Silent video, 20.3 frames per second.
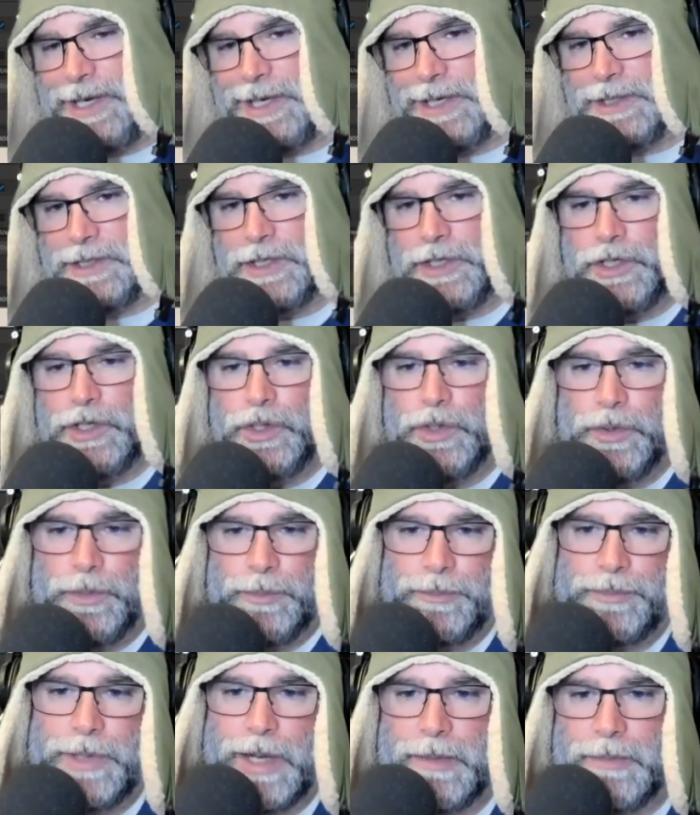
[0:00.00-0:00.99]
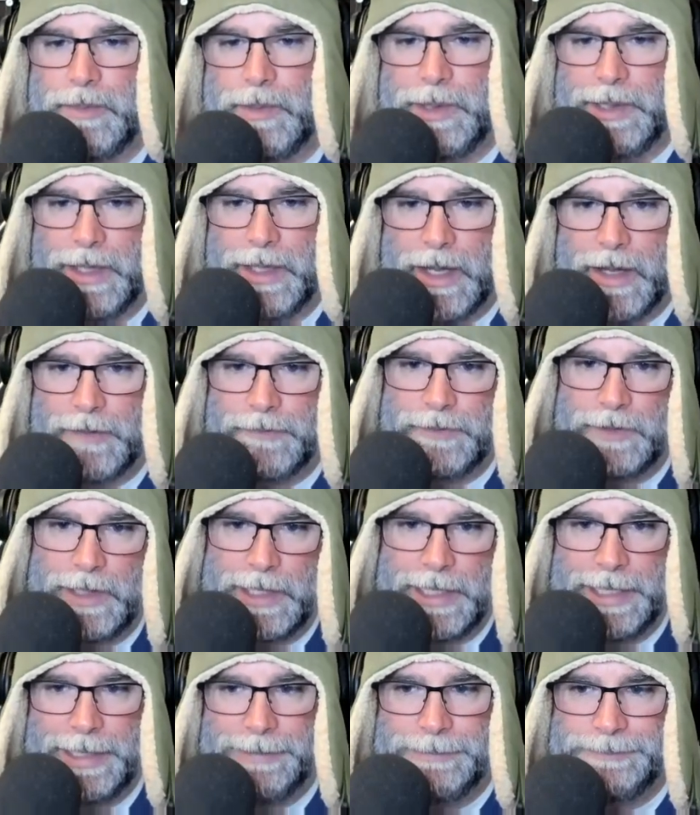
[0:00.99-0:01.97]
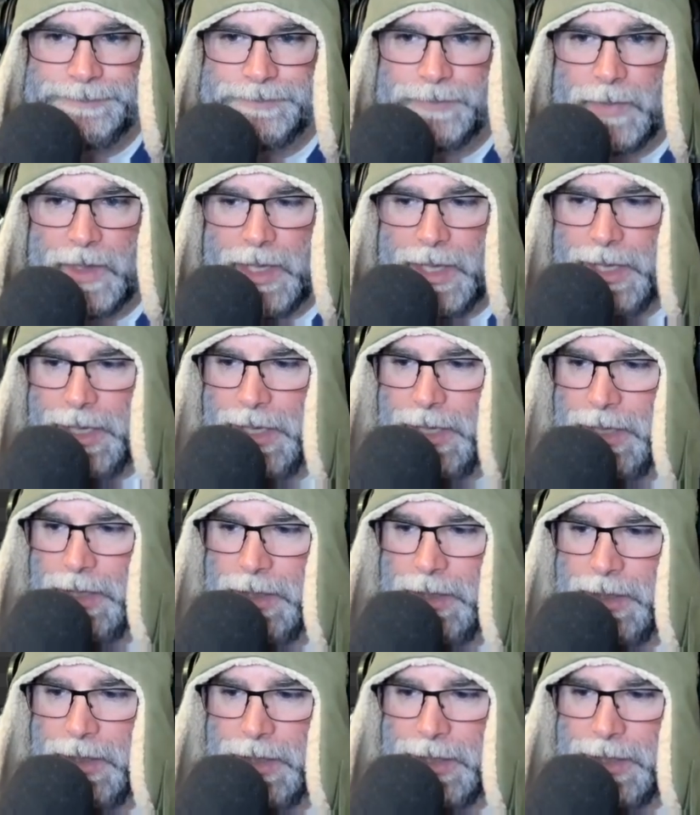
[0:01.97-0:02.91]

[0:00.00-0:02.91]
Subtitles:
to do, probably offline, and